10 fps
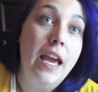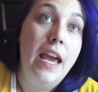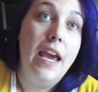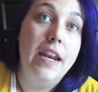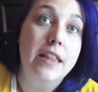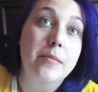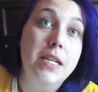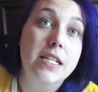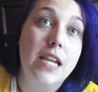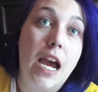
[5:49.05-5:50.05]
And in the
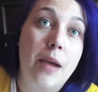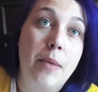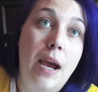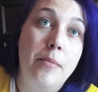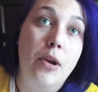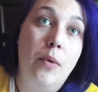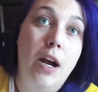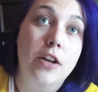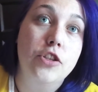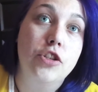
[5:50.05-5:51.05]
meantime, I'm going to
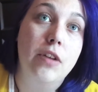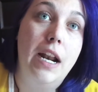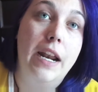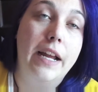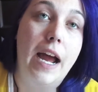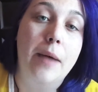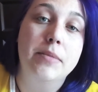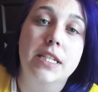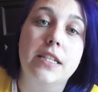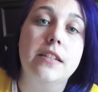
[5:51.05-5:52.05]
watch Straight Outta
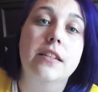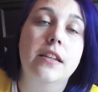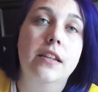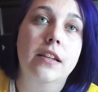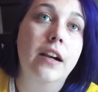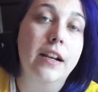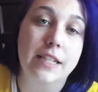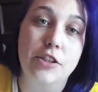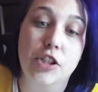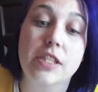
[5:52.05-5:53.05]
Compton, because
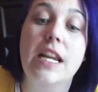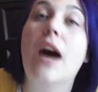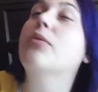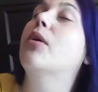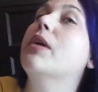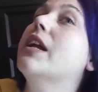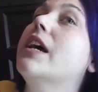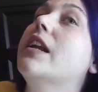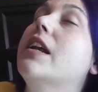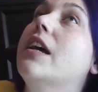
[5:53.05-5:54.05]
I just downloaded
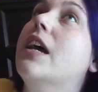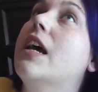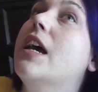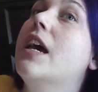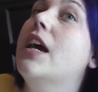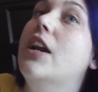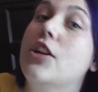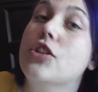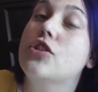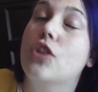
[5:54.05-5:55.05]
it, and it
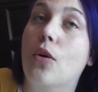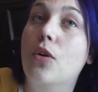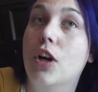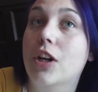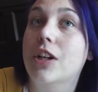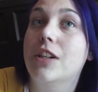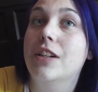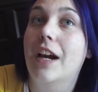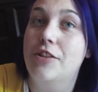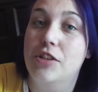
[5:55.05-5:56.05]
is so good.
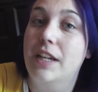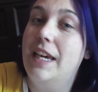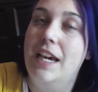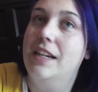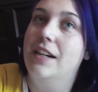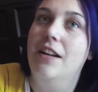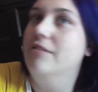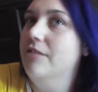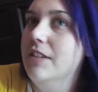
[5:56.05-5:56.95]
I just, I can't get enough of